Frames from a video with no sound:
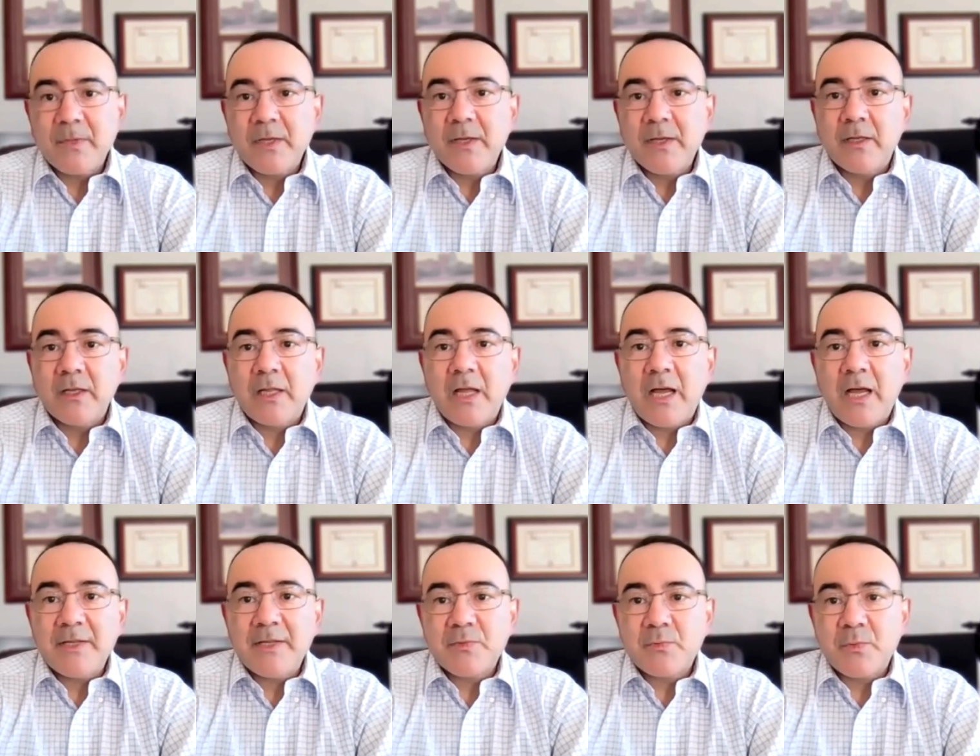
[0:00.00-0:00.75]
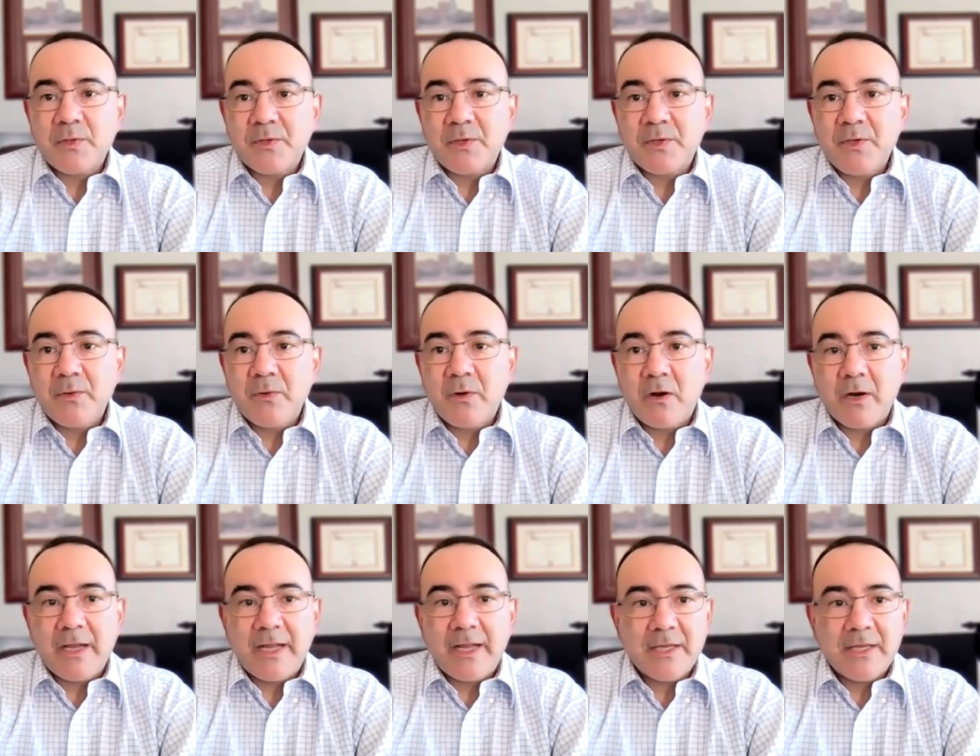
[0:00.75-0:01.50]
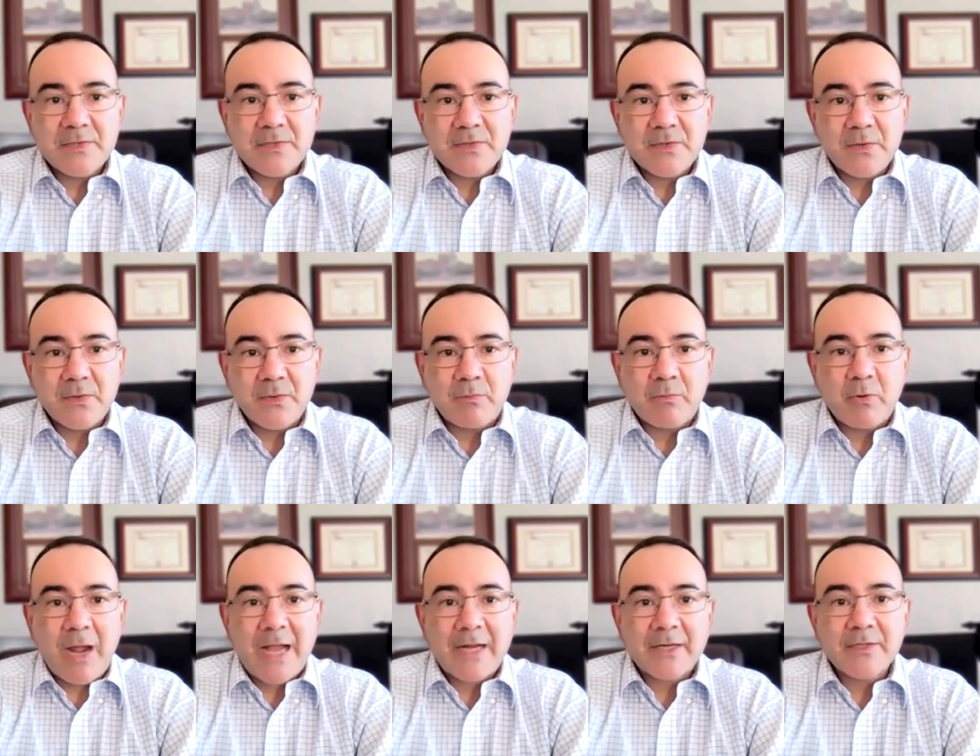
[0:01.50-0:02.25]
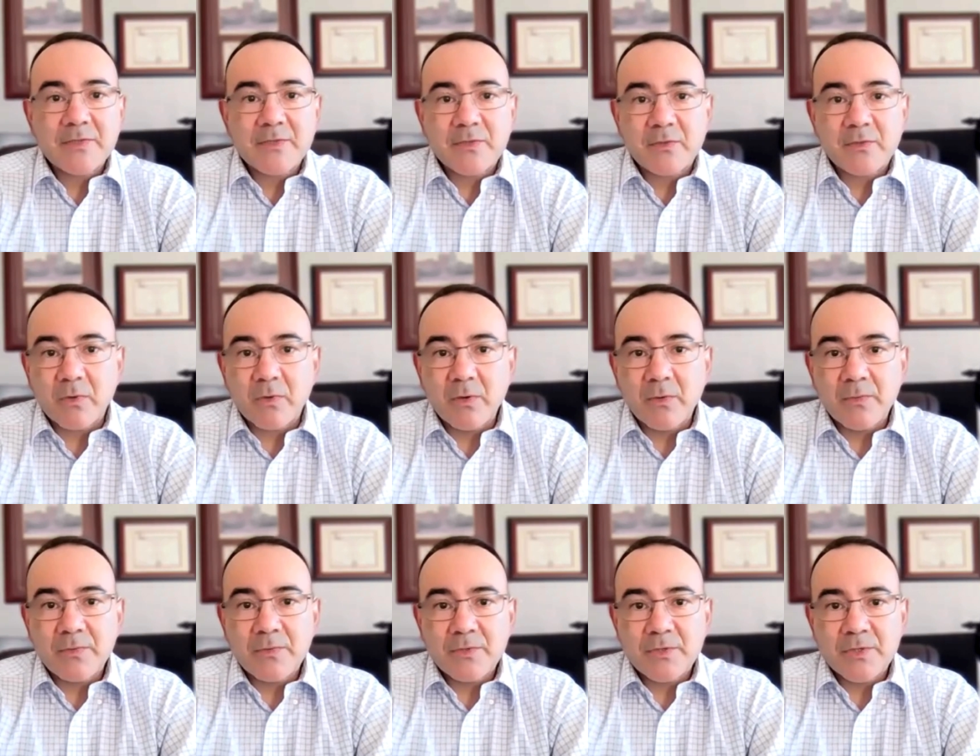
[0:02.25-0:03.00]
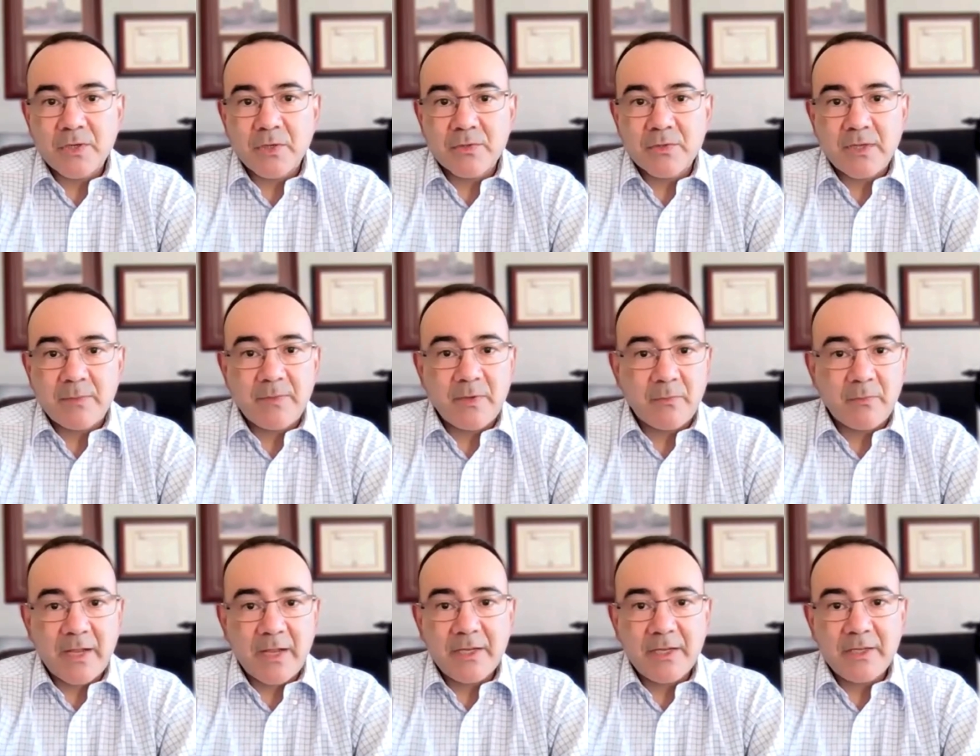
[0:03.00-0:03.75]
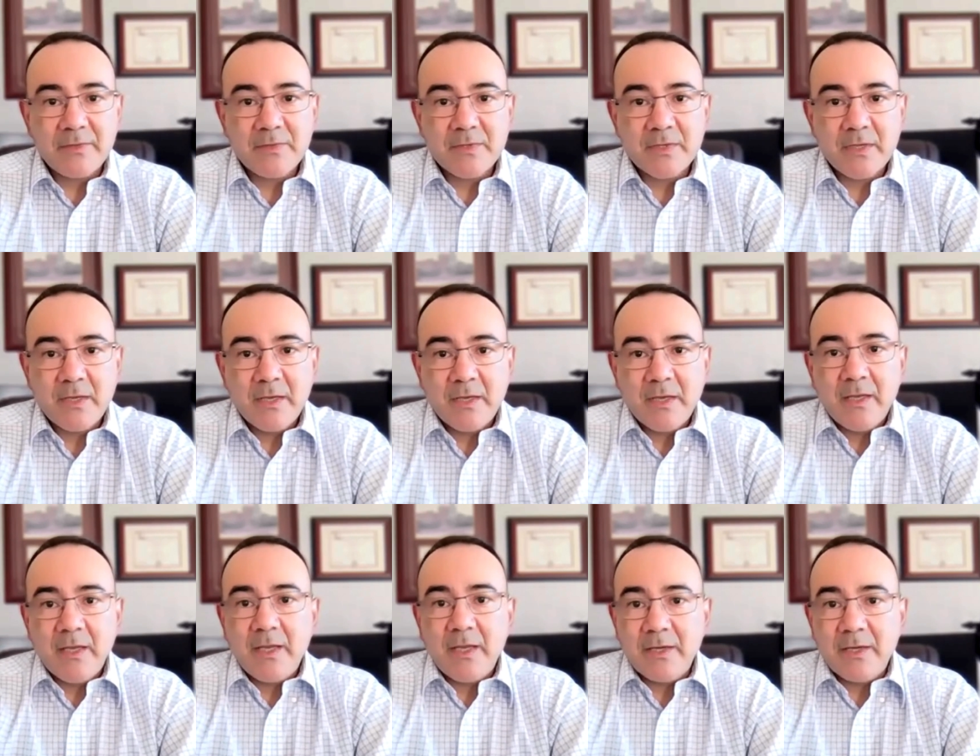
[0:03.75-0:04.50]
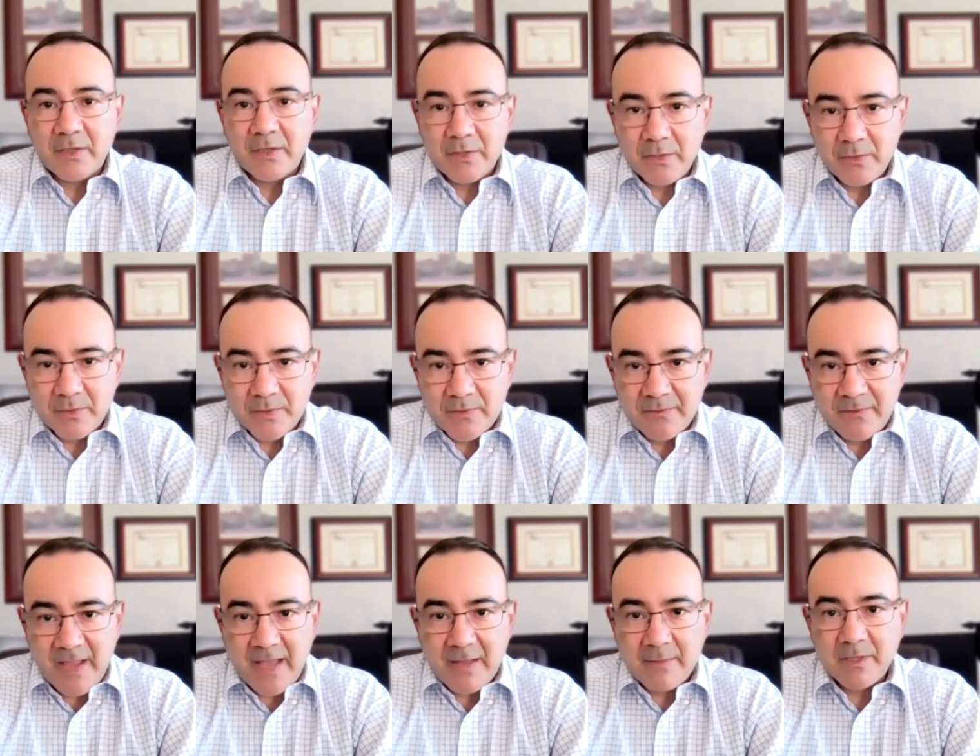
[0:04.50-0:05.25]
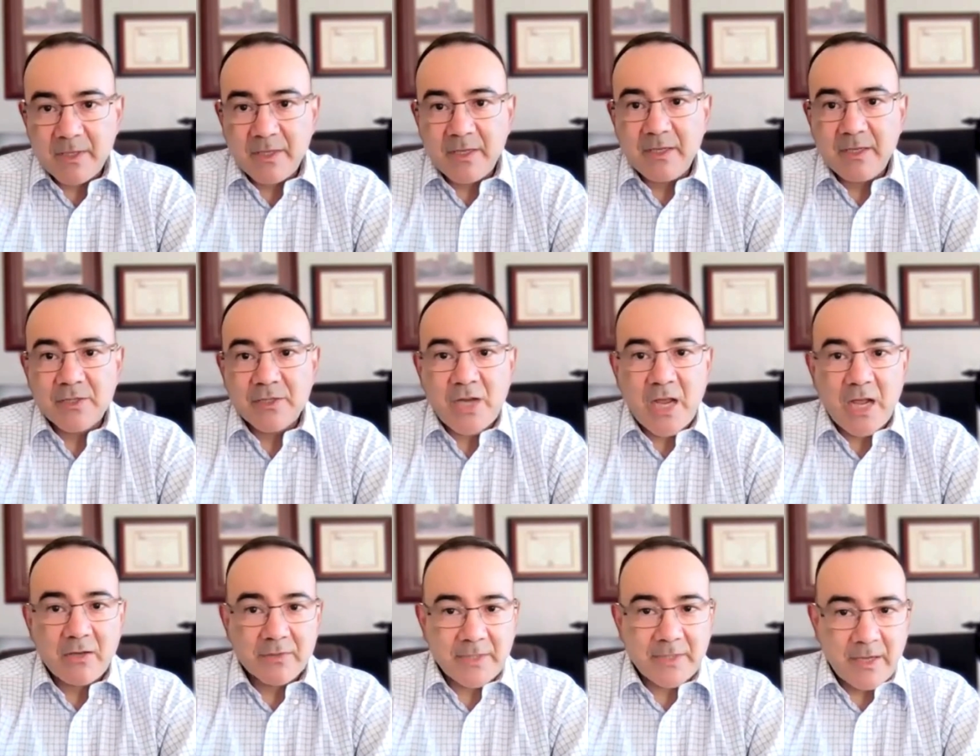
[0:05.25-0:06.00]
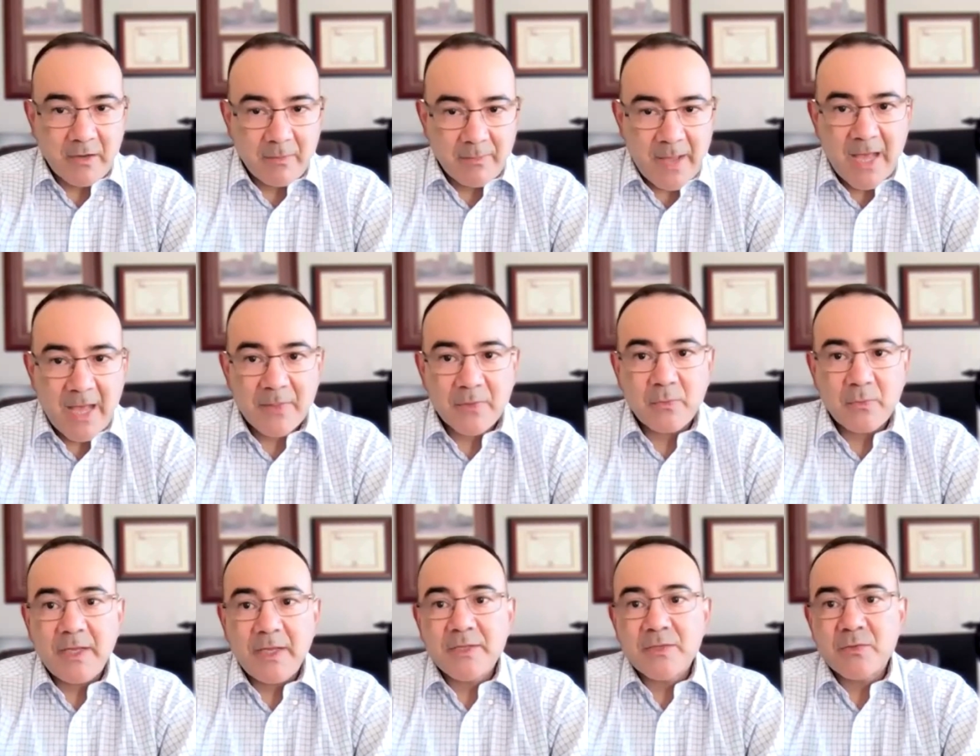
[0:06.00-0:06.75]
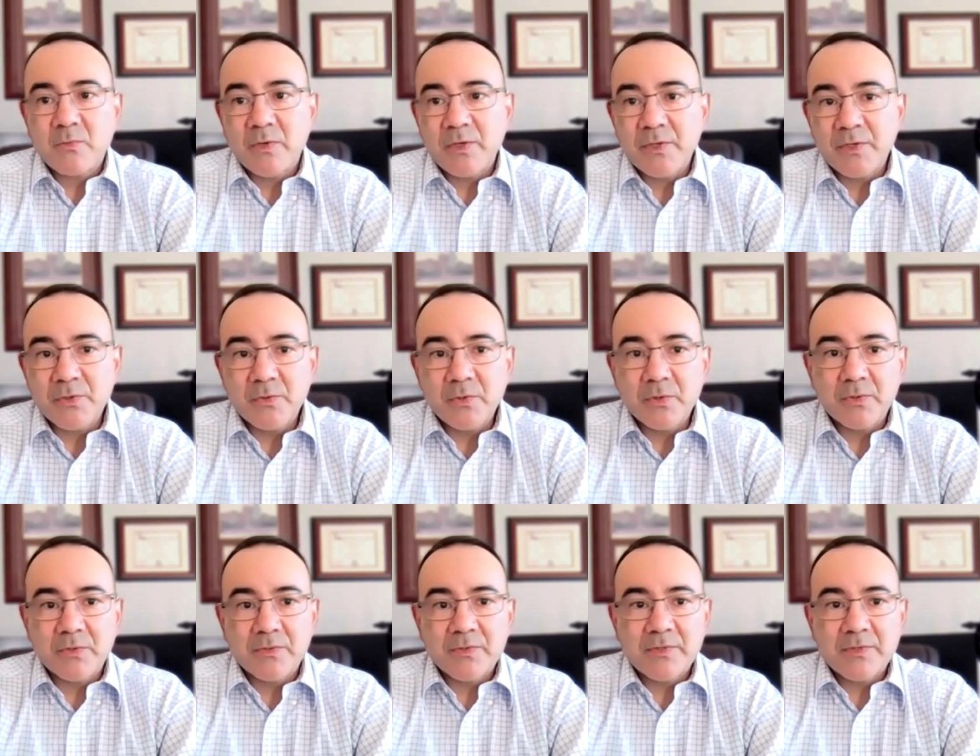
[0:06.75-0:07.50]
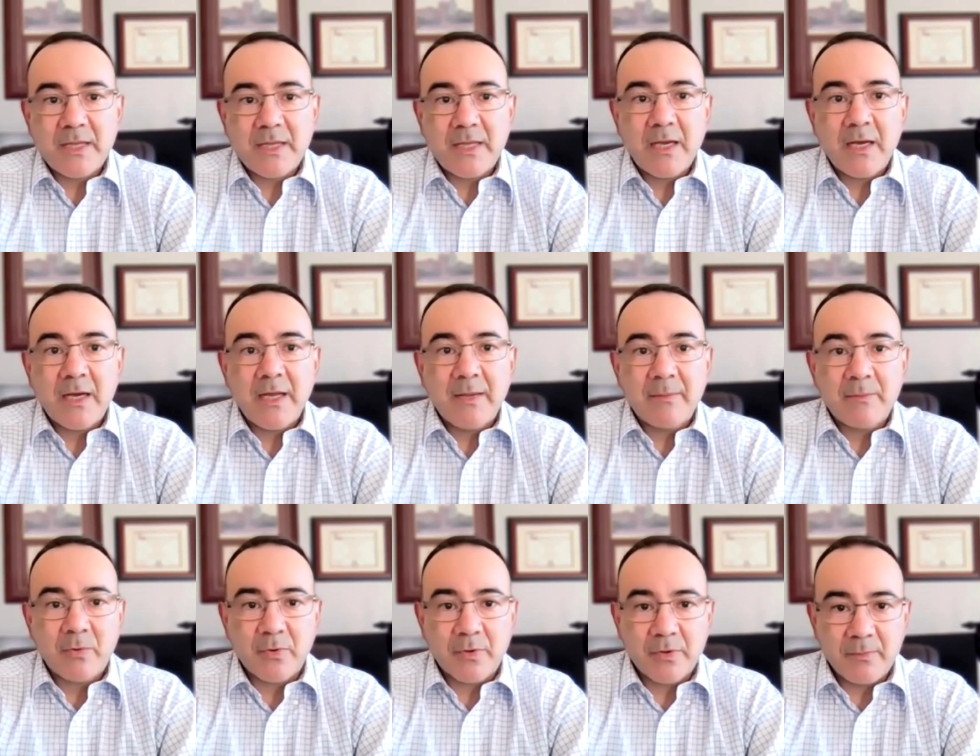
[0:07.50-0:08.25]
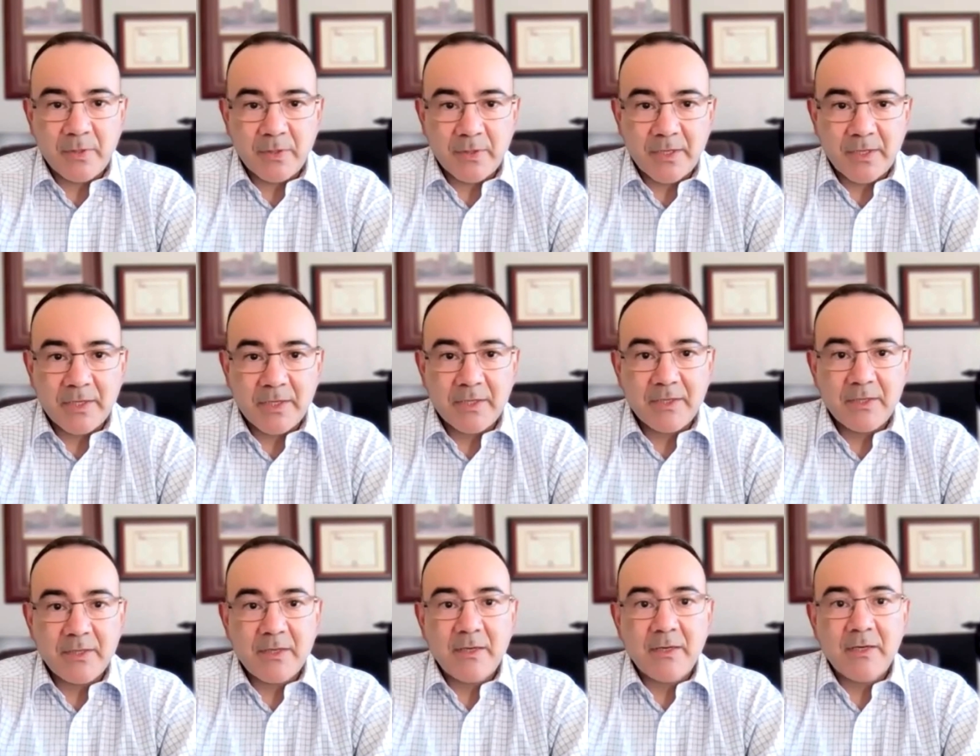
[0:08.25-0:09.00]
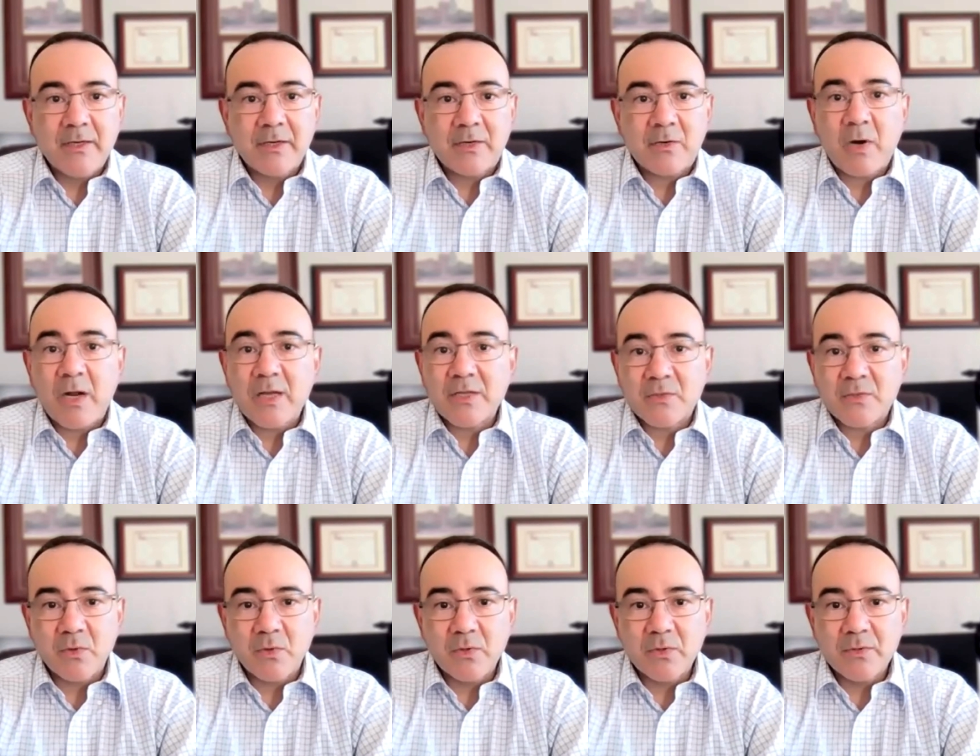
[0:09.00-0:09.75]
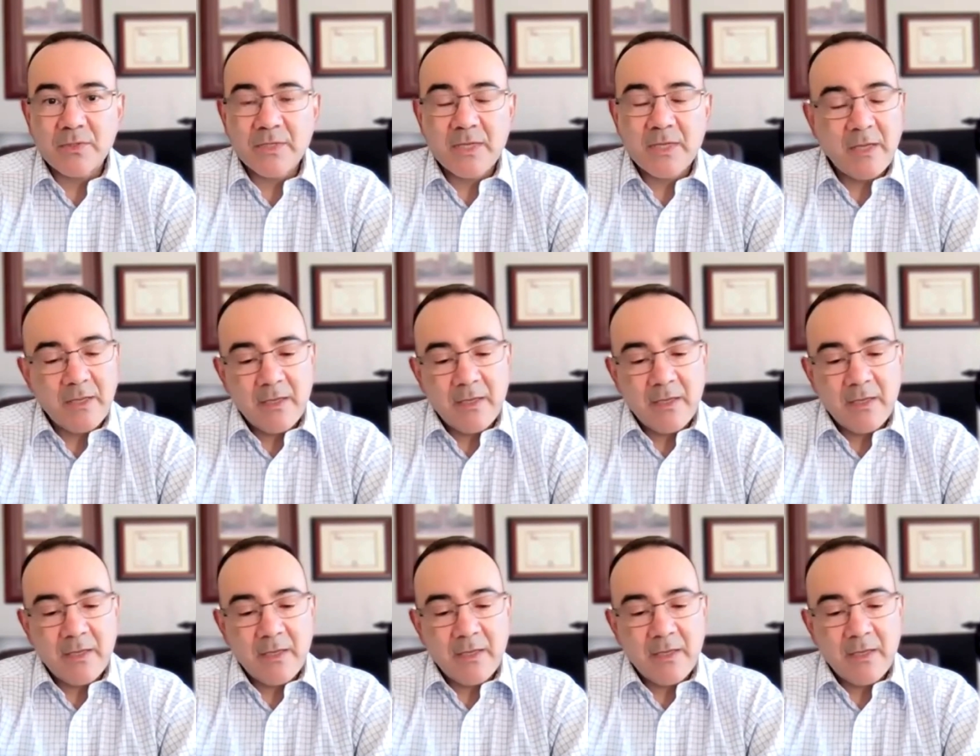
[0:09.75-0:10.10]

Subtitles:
It aligns with QRAS, so practice growth shows up in ratings. It includes family, childcare pathways, renewals, and portability across roles.